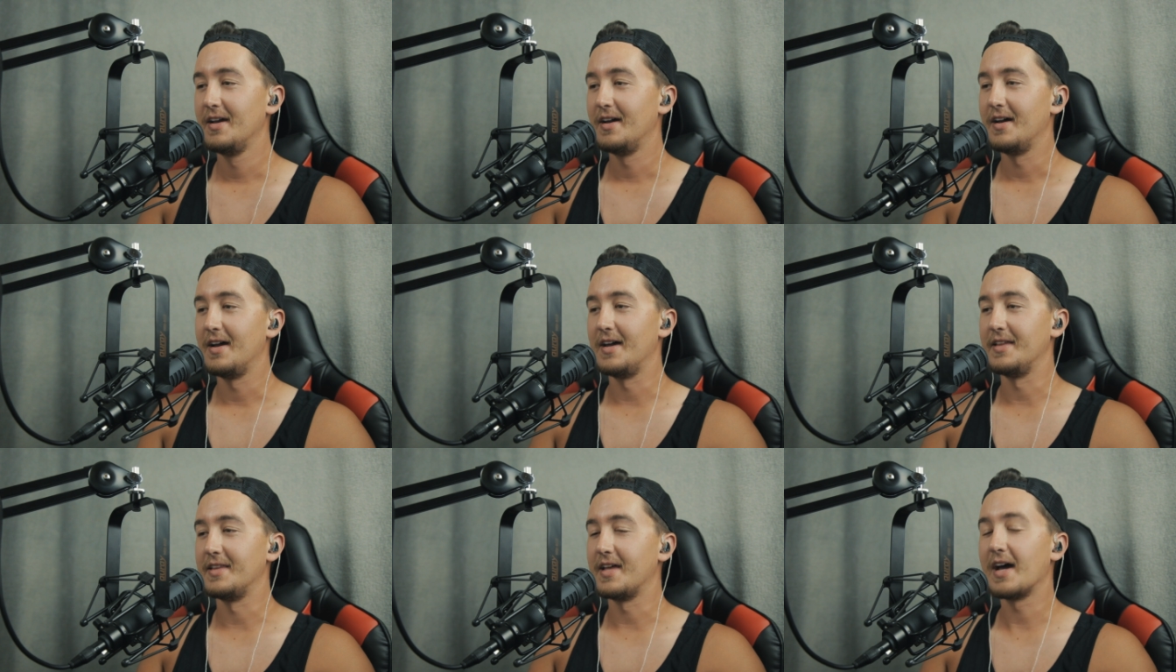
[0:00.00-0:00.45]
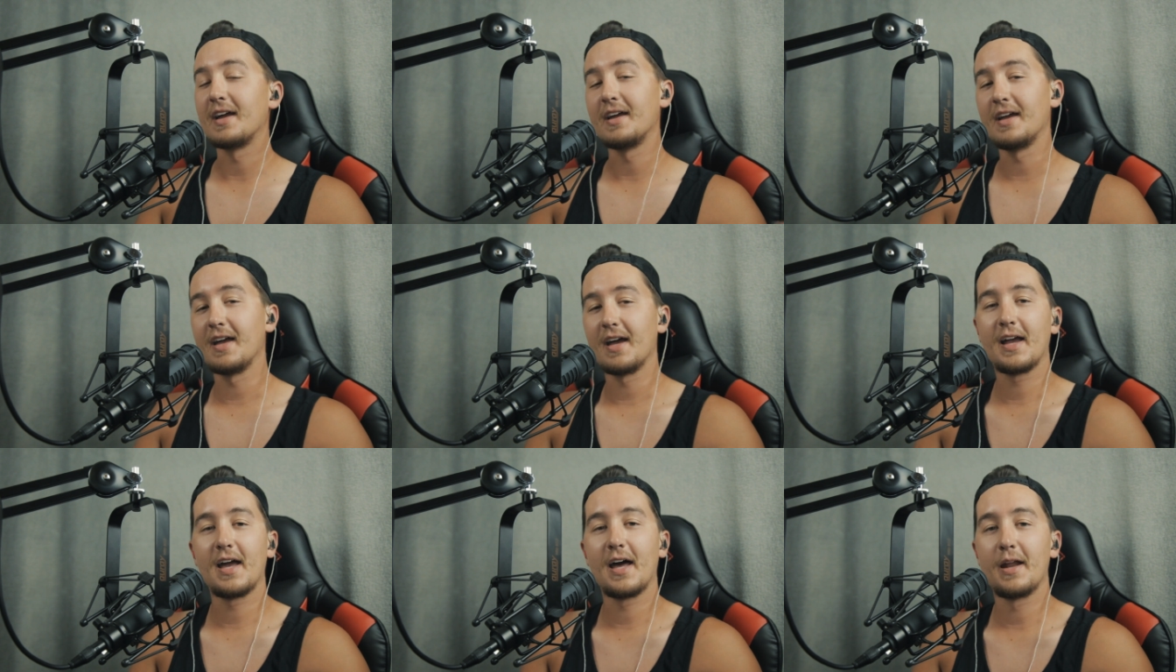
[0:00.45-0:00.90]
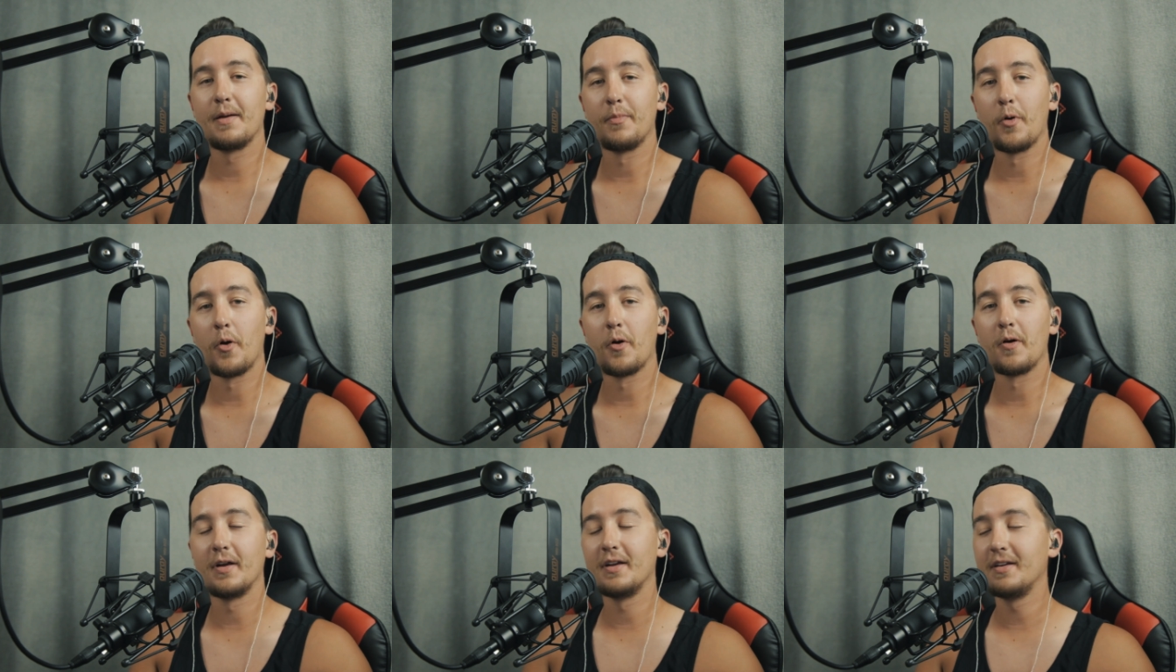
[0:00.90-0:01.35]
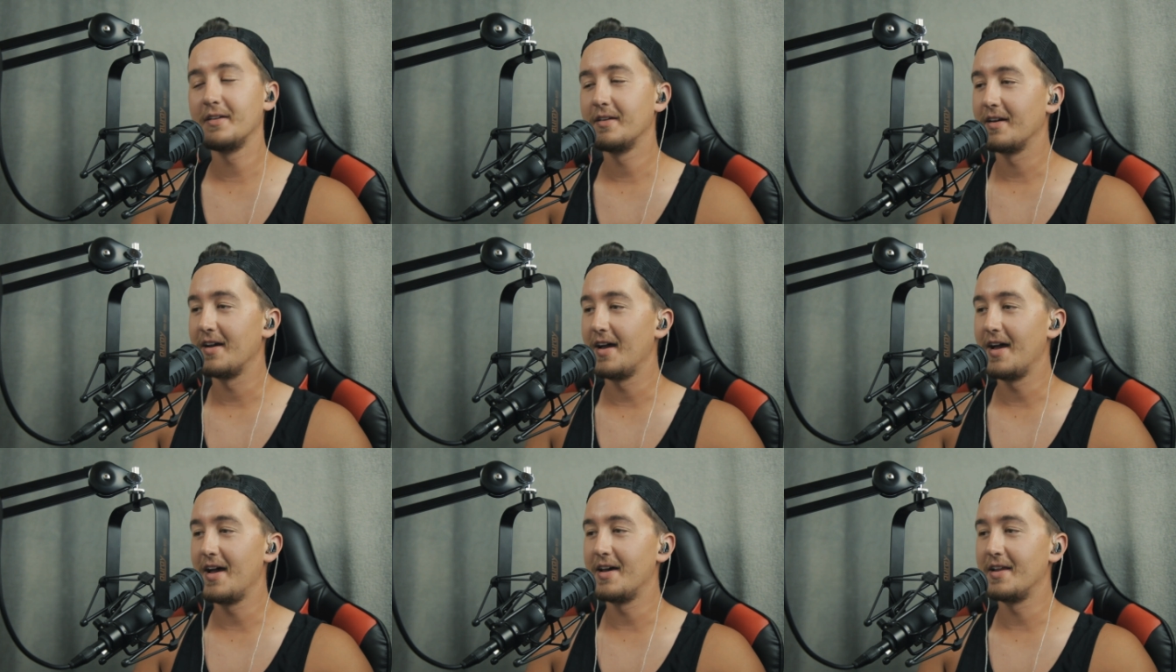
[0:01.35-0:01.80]
And that can get kind of boring.
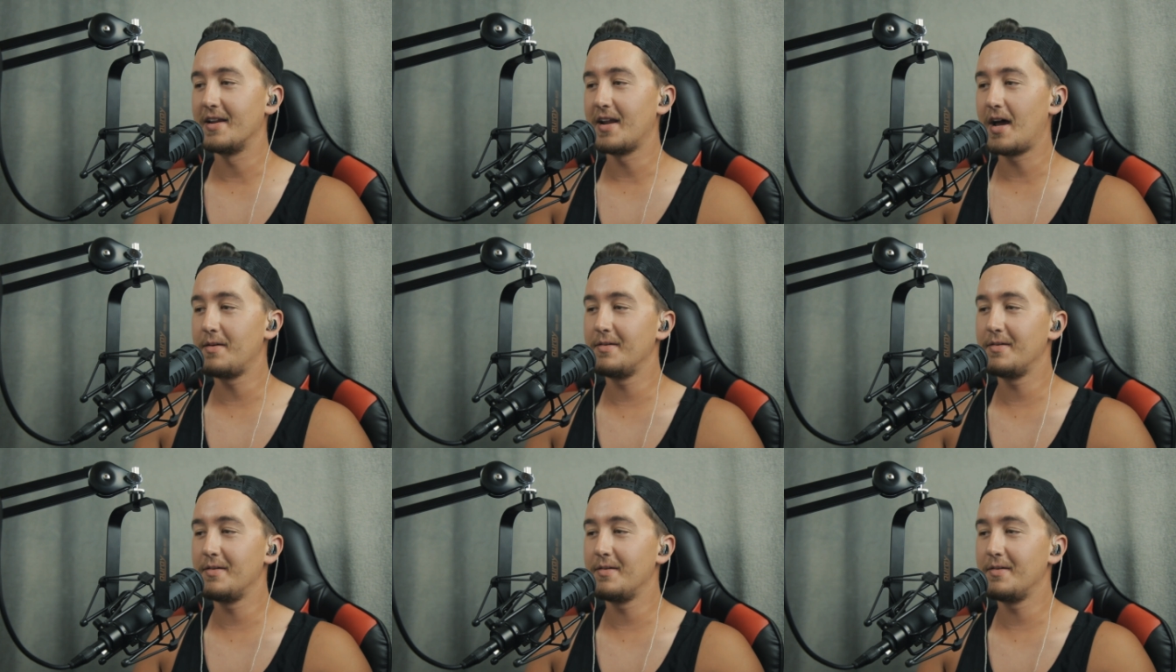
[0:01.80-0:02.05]
And I,